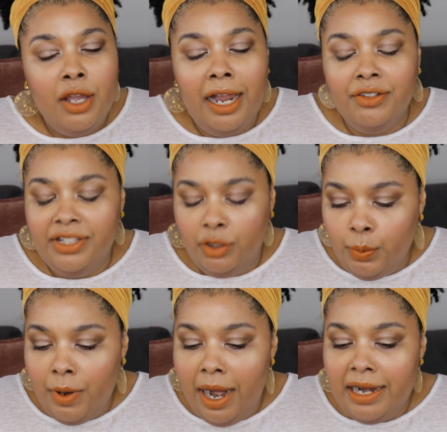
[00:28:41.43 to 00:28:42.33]
Our
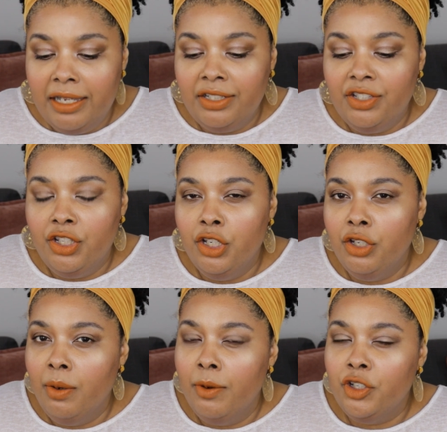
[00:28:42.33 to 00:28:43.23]
silk products
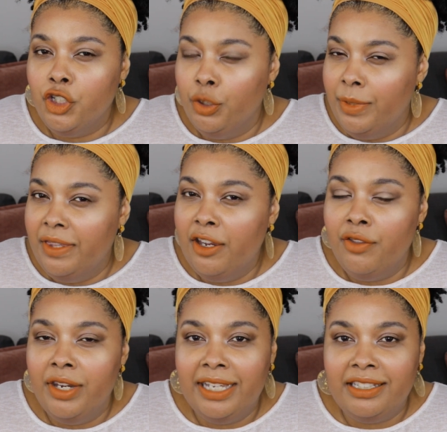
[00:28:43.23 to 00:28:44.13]
should be there
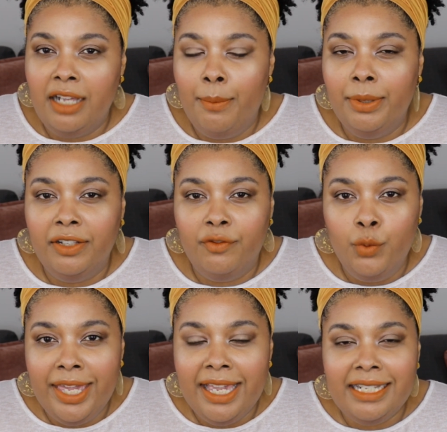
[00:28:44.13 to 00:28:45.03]
in the next couple of
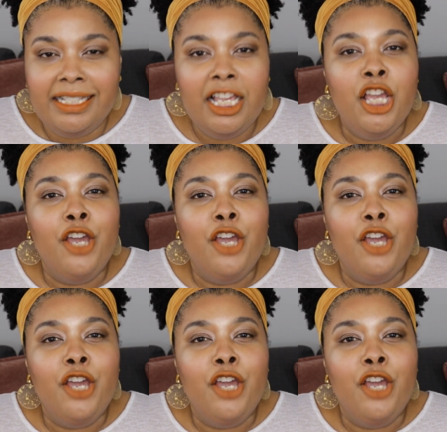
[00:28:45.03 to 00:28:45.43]
weeks.